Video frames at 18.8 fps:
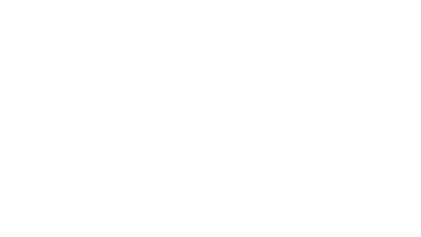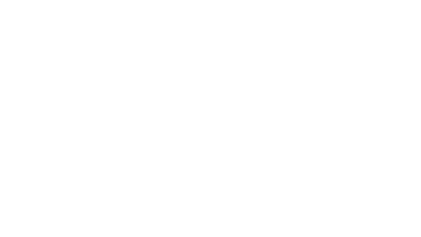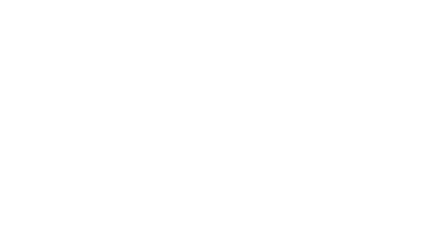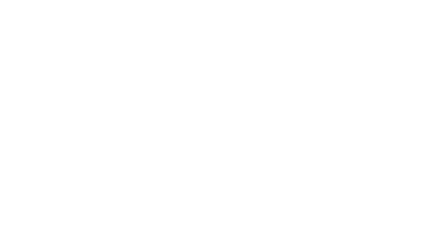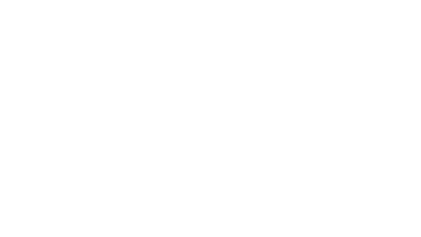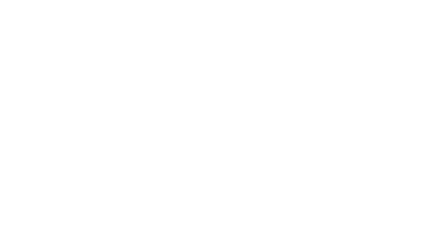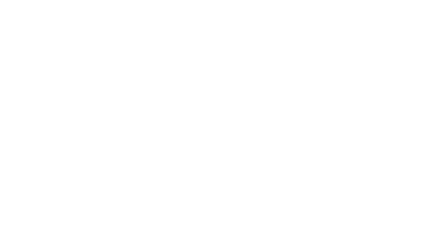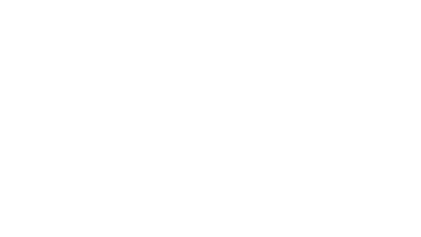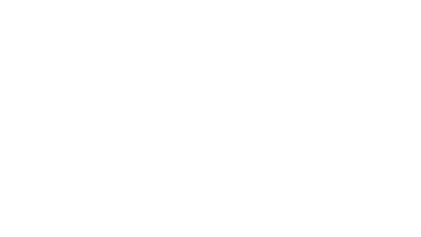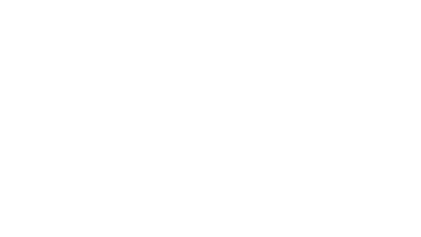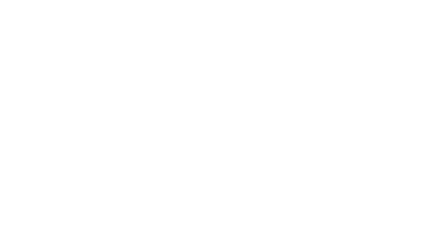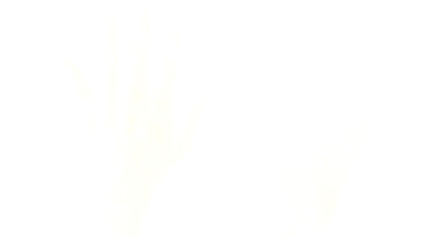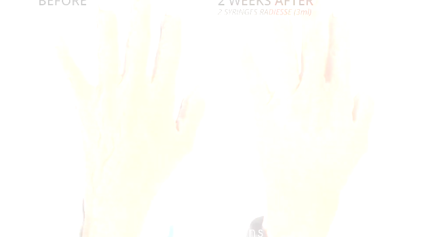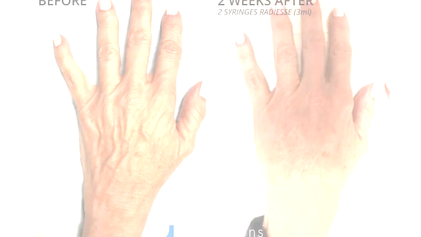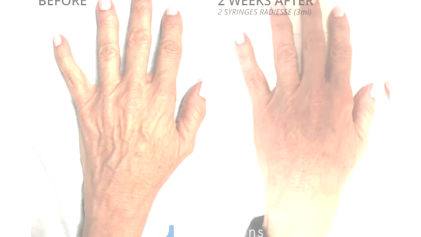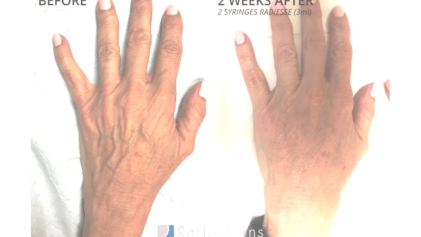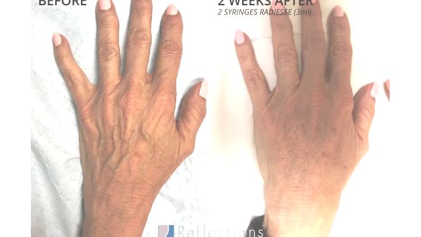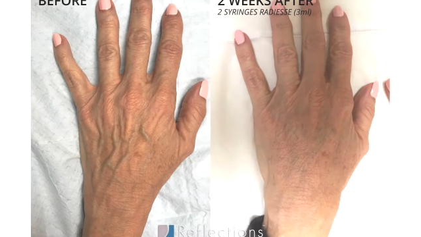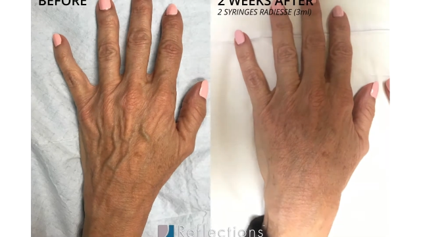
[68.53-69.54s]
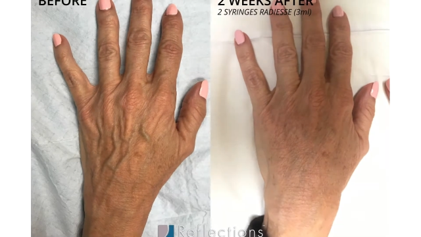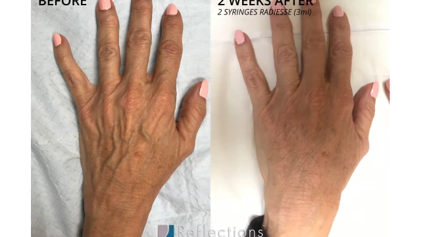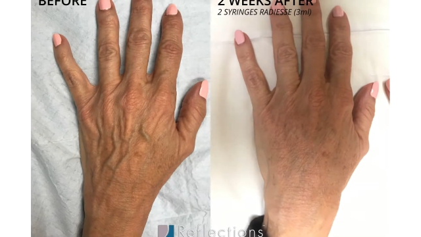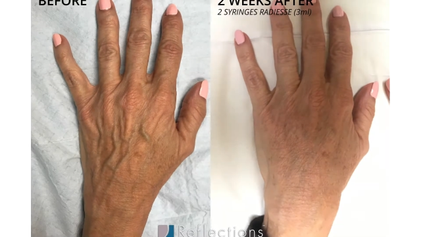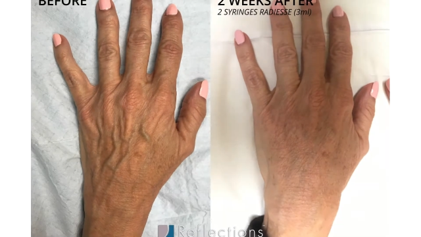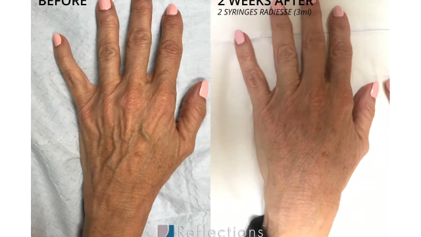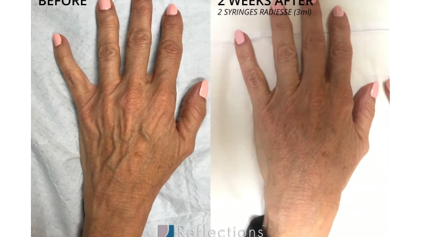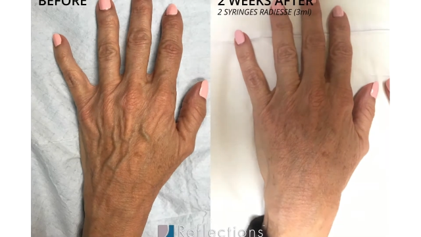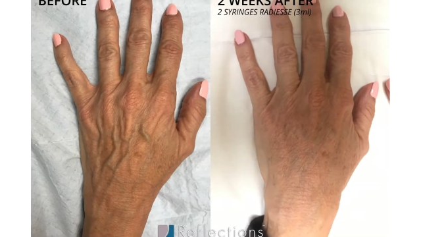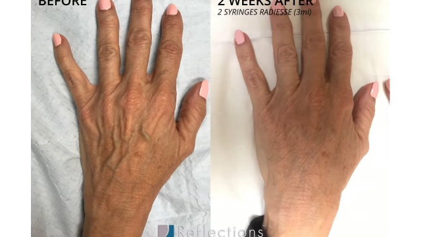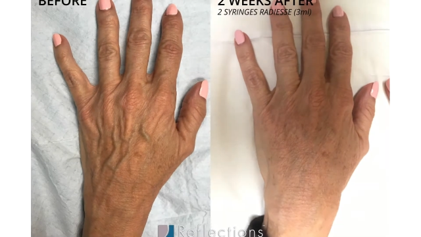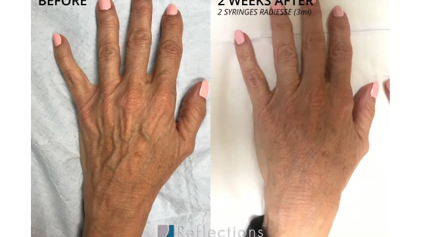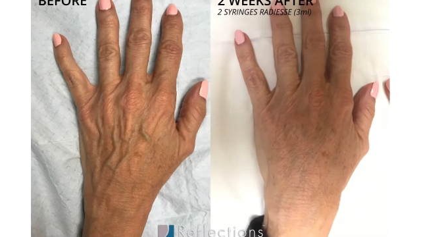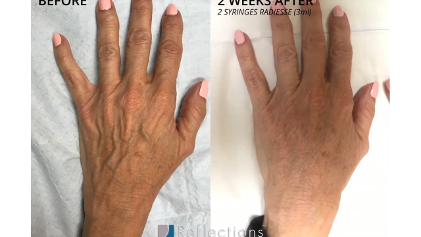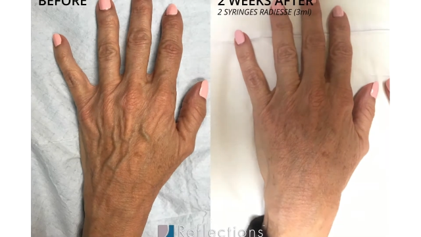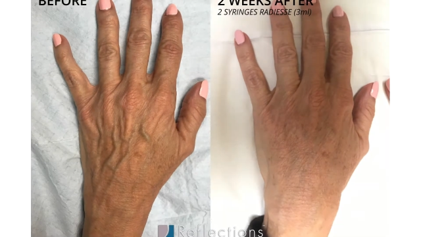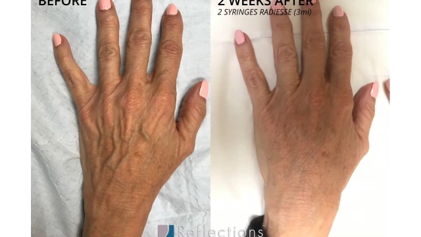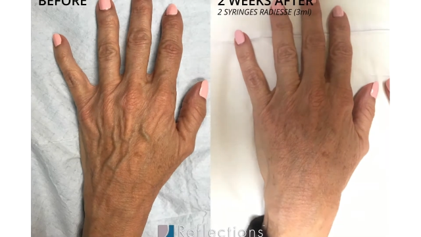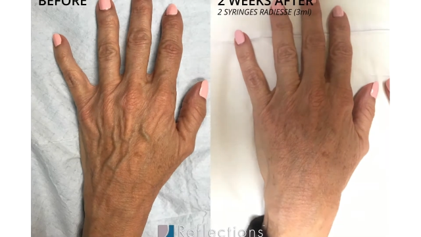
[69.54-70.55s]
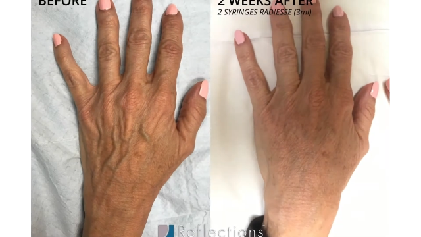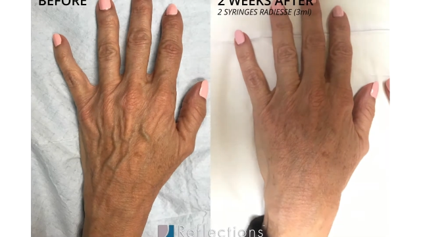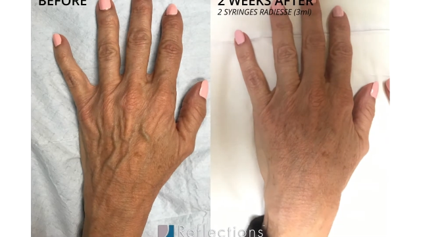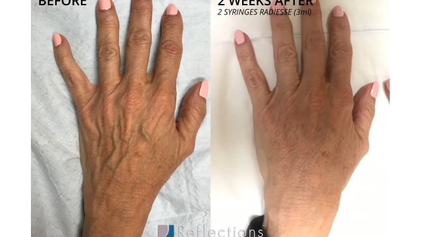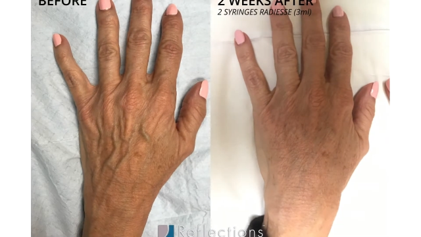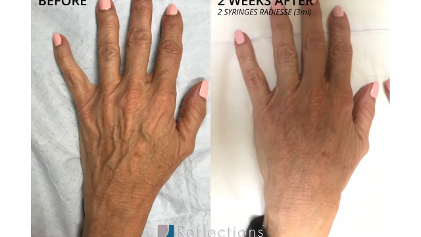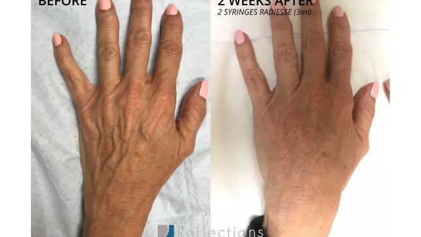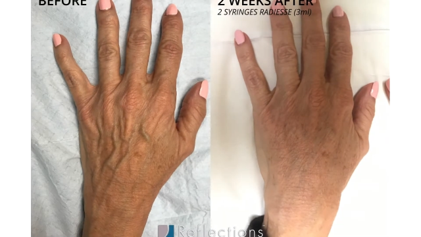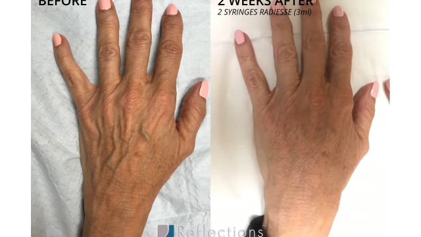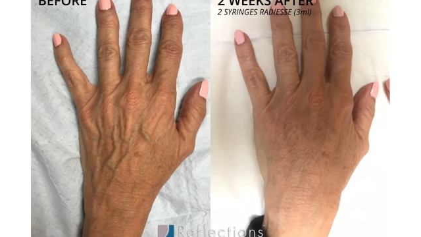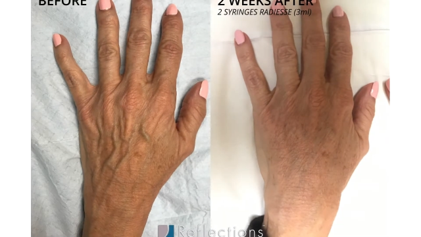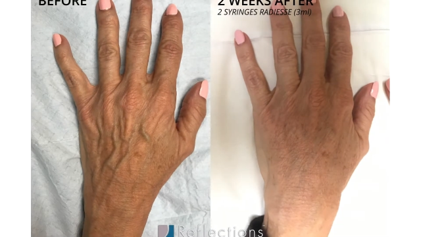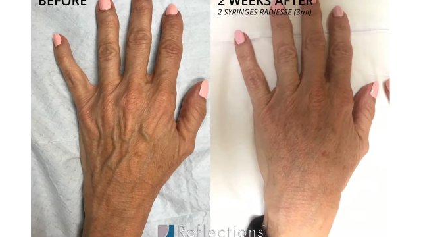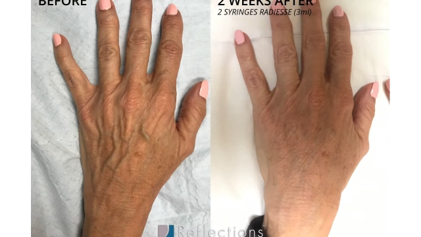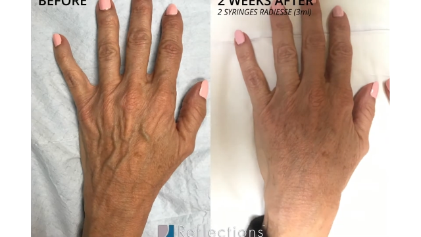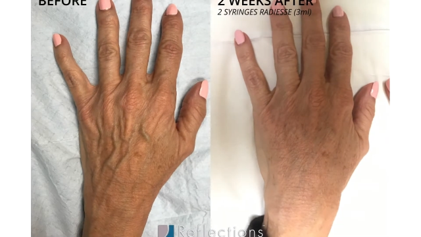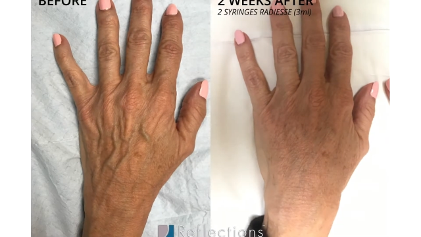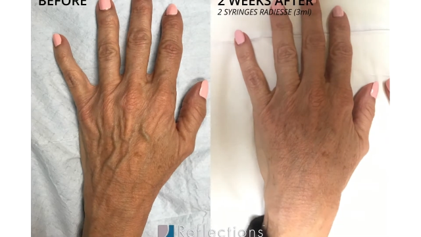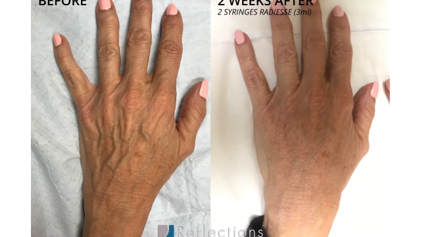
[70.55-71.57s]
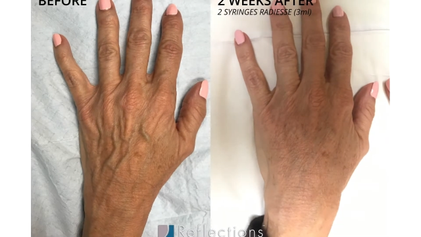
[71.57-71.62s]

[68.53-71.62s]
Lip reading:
No face is visible, so there are no lips to read.